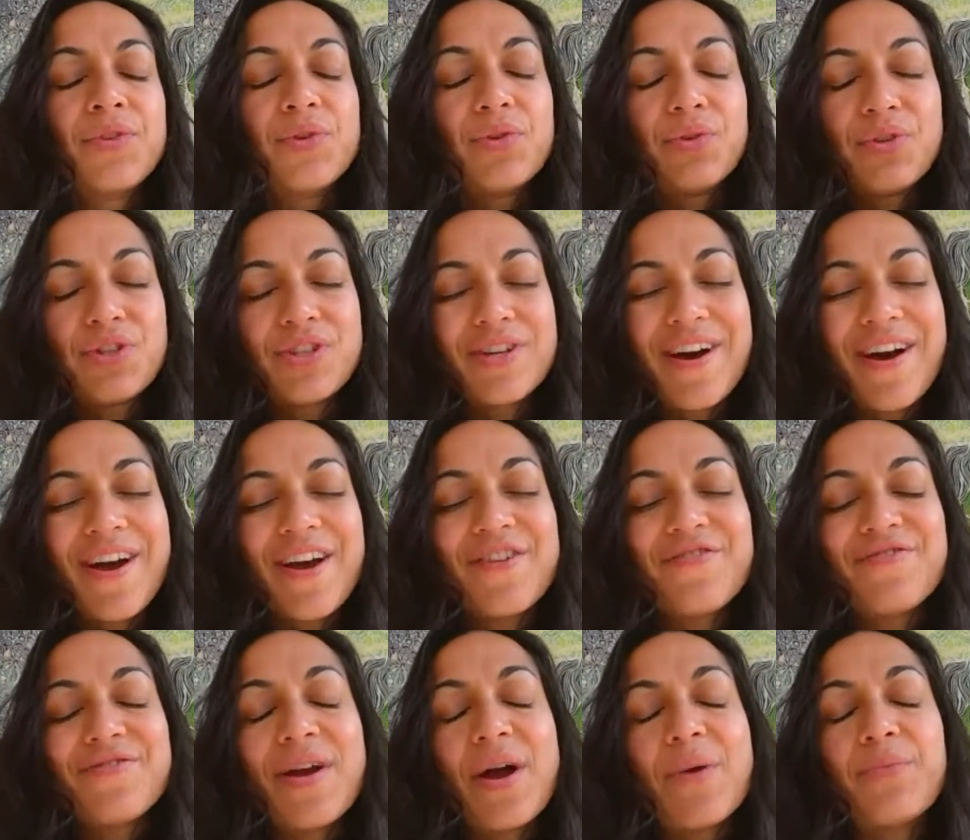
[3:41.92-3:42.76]
Your
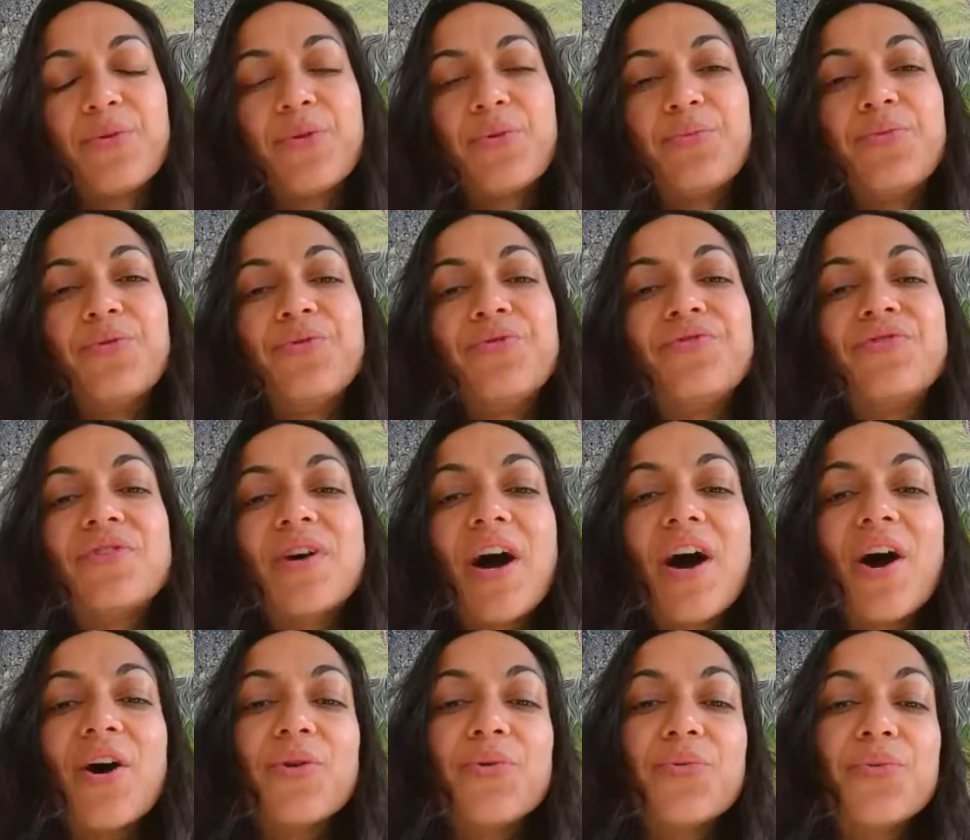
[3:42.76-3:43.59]
diaphragm will move
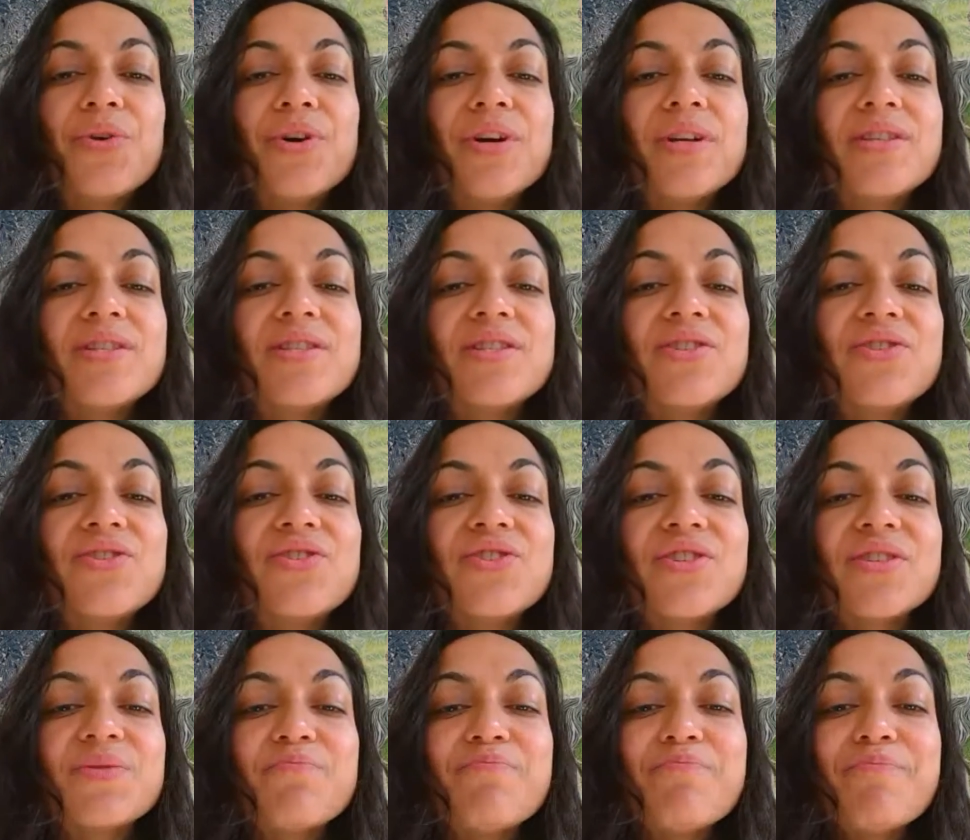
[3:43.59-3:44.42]
downwards to
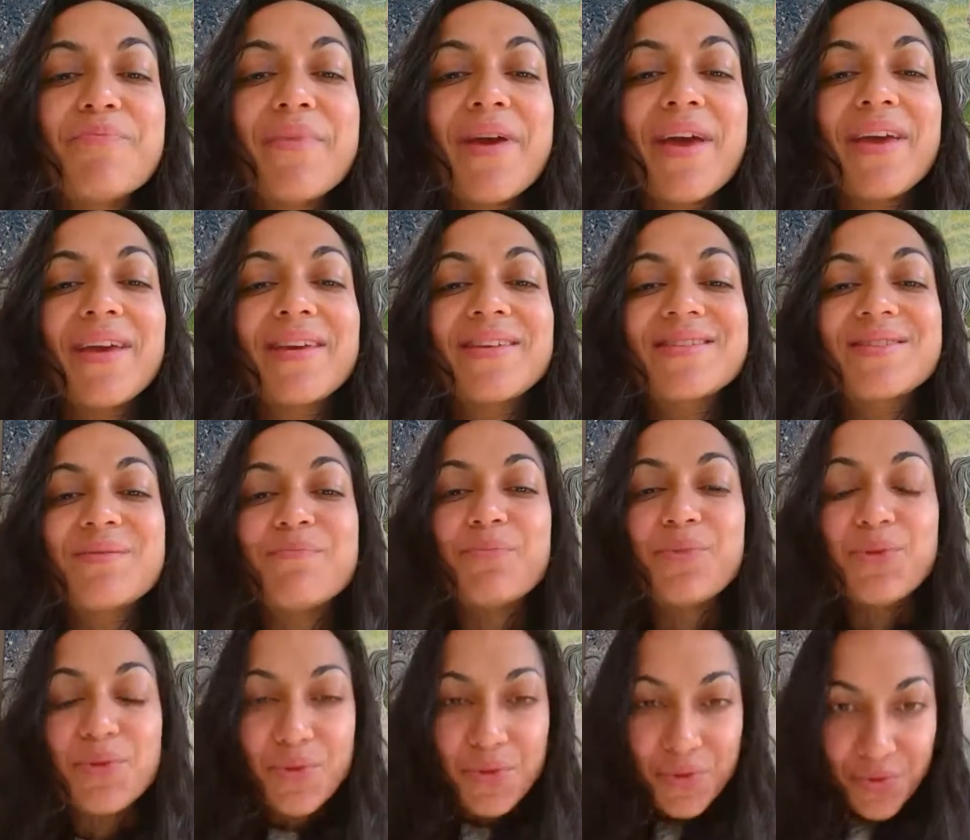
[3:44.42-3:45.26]
just make some
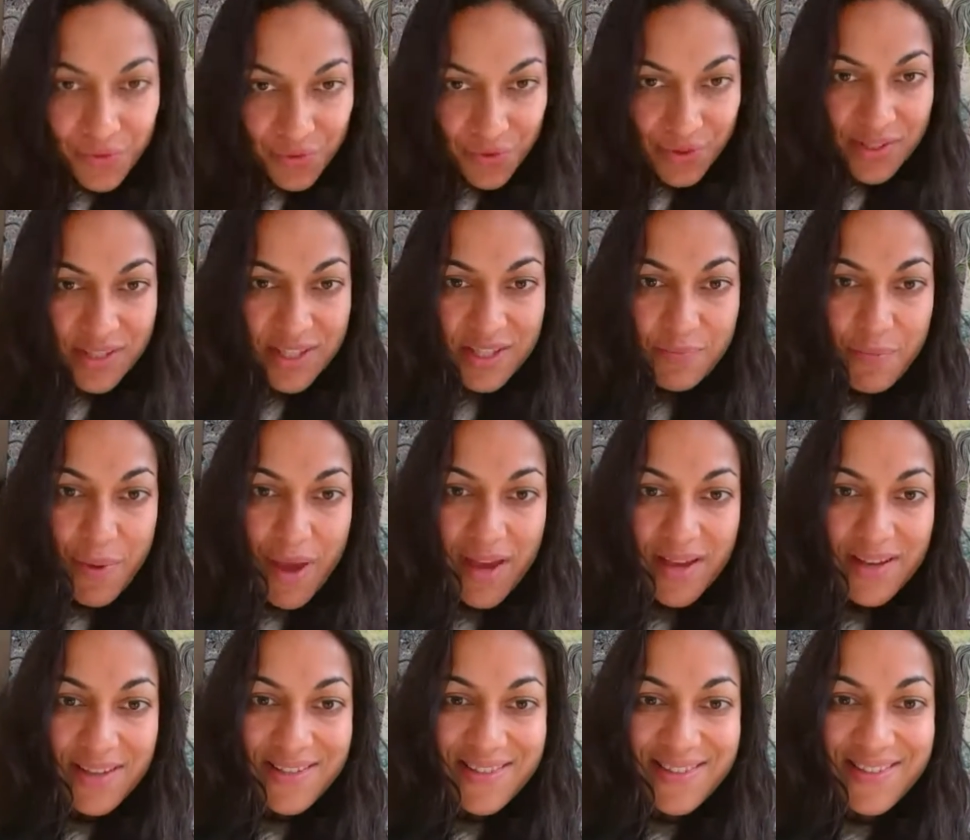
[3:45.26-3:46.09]
beautiful
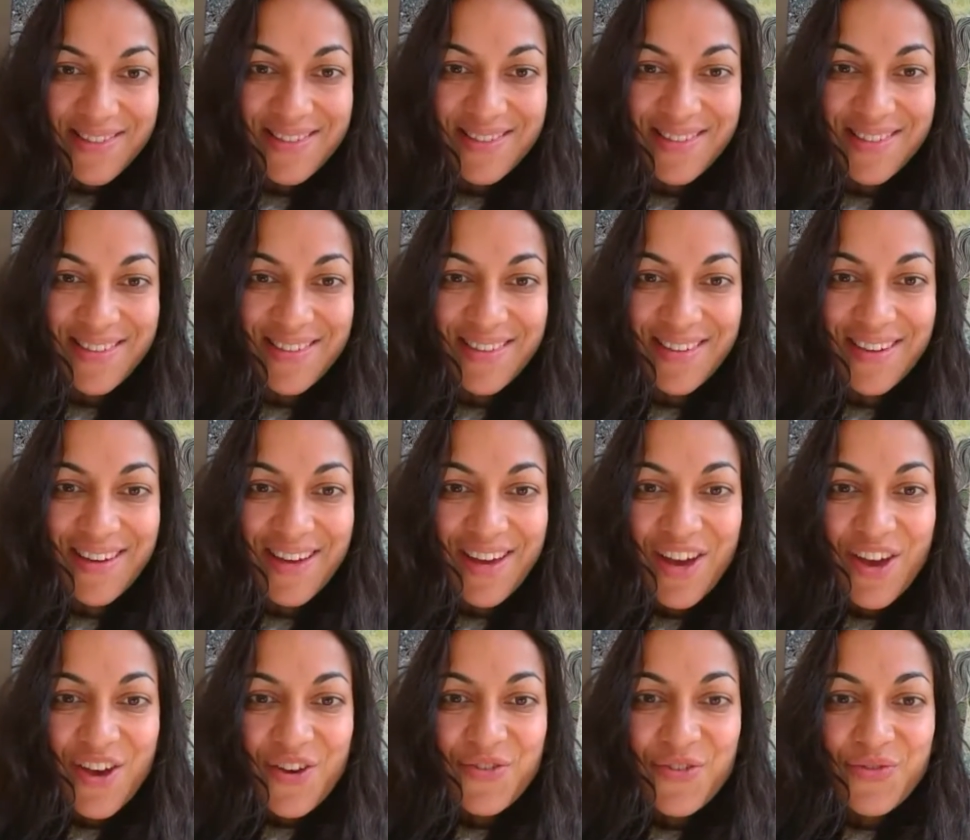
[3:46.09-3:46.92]
space
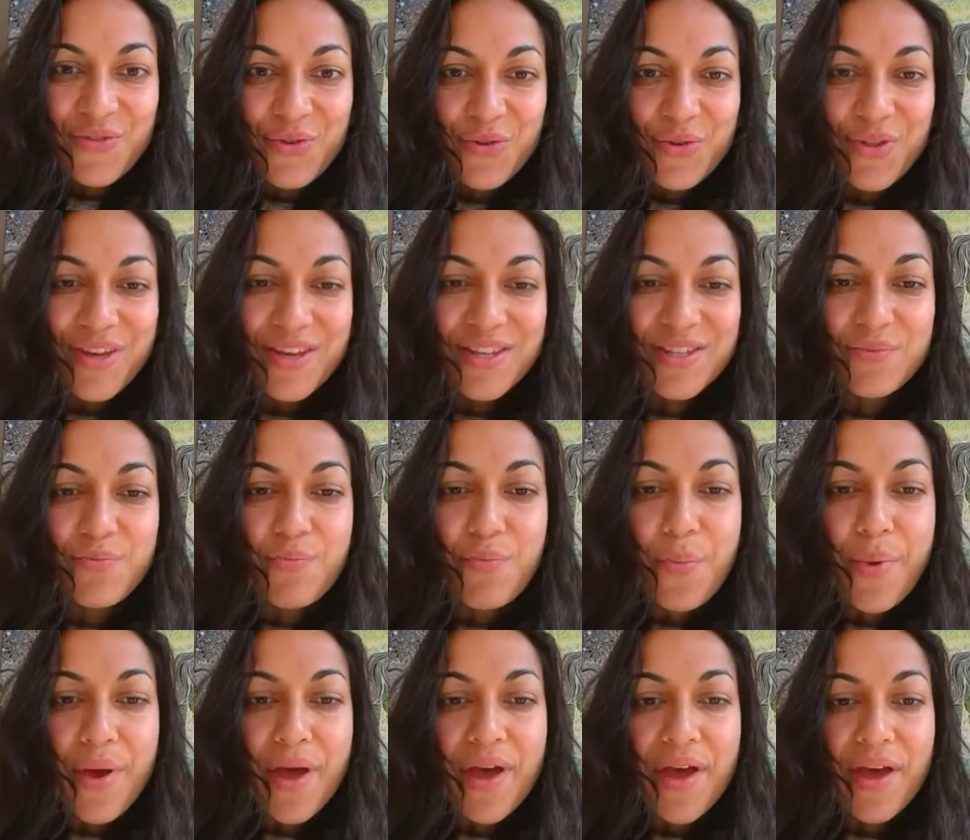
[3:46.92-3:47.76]
for this
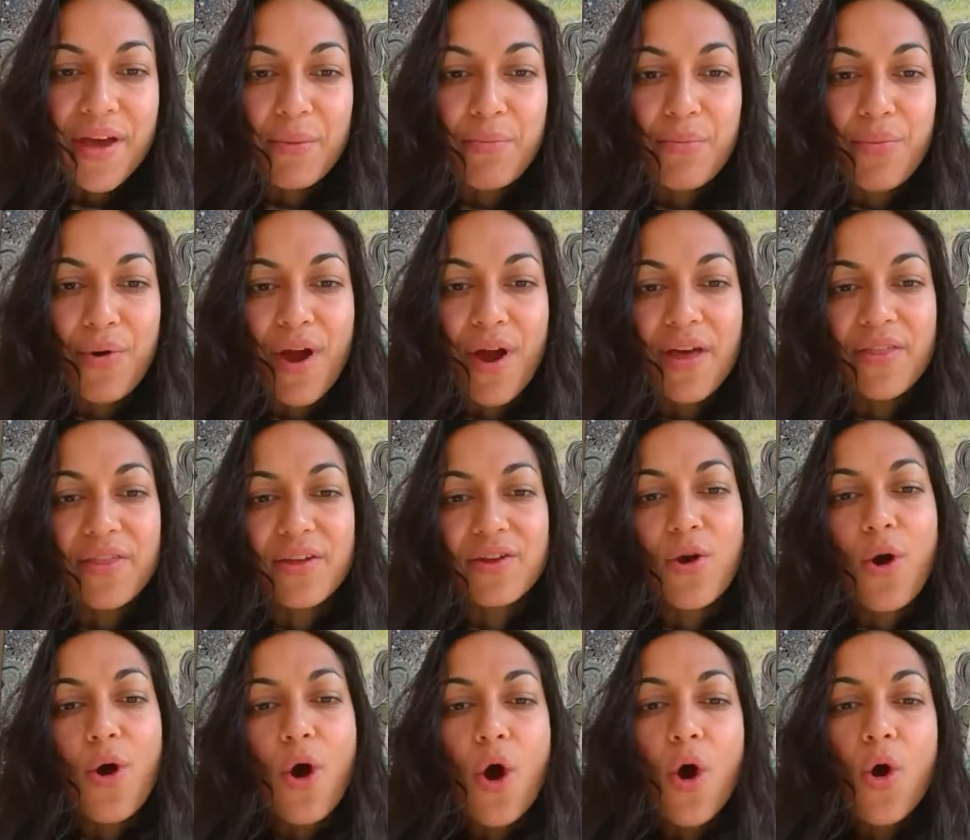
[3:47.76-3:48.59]
big breath, and
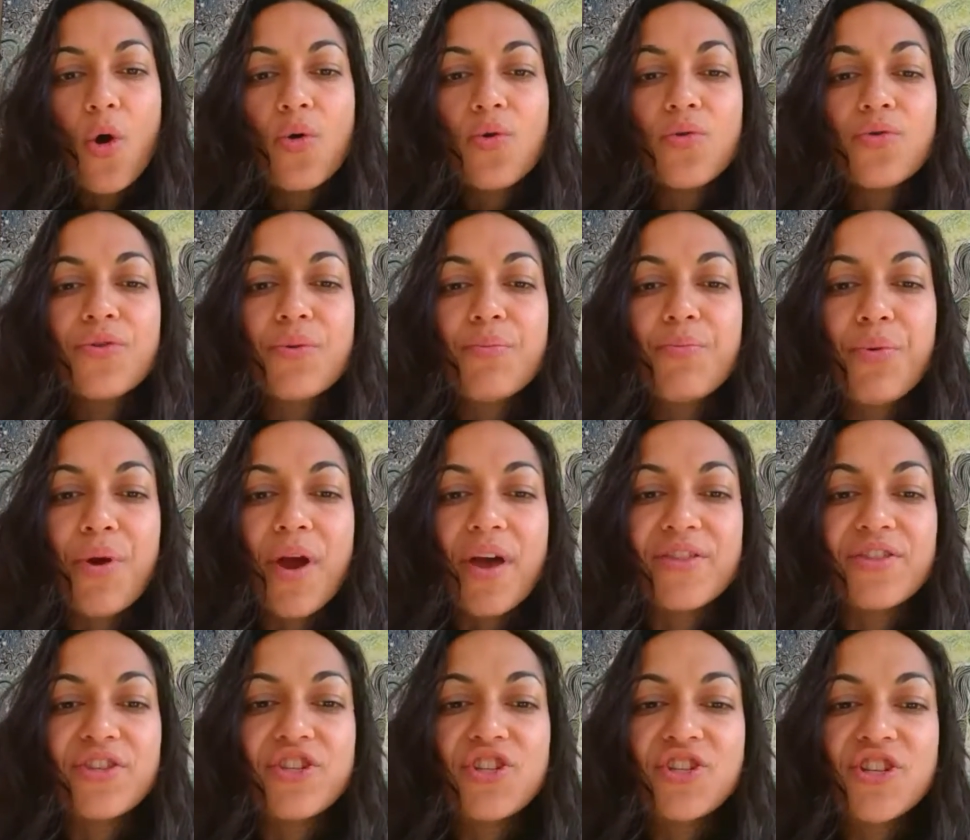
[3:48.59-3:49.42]
hold the
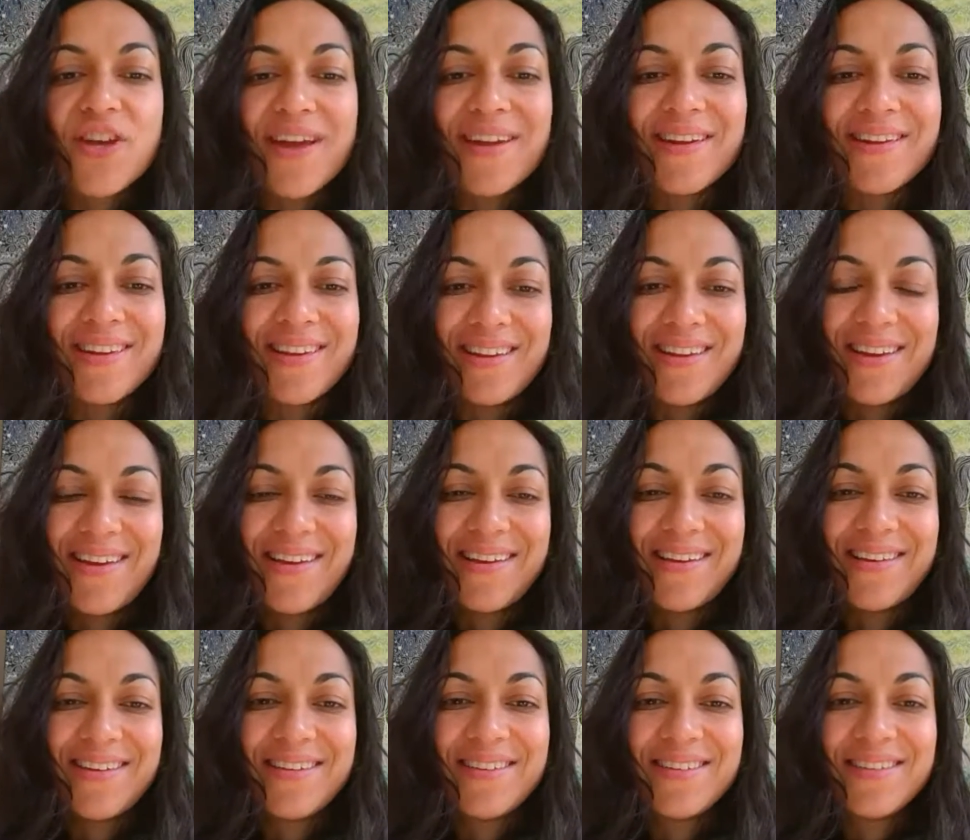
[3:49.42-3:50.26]
breath
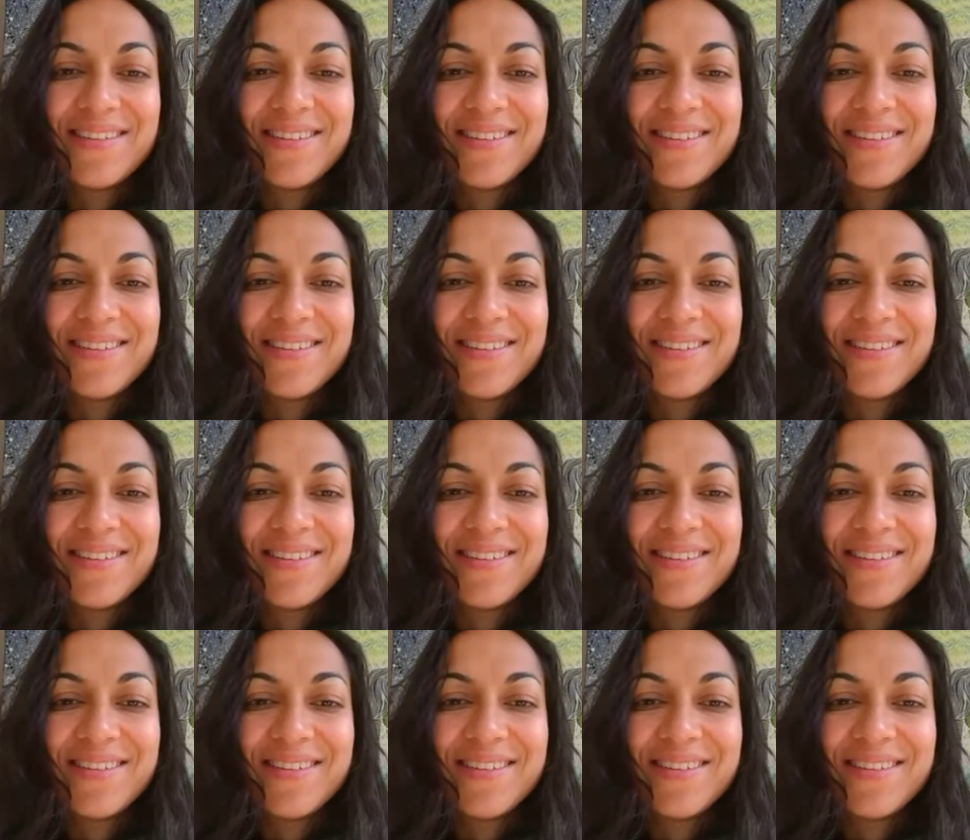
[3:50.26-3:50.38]
gently.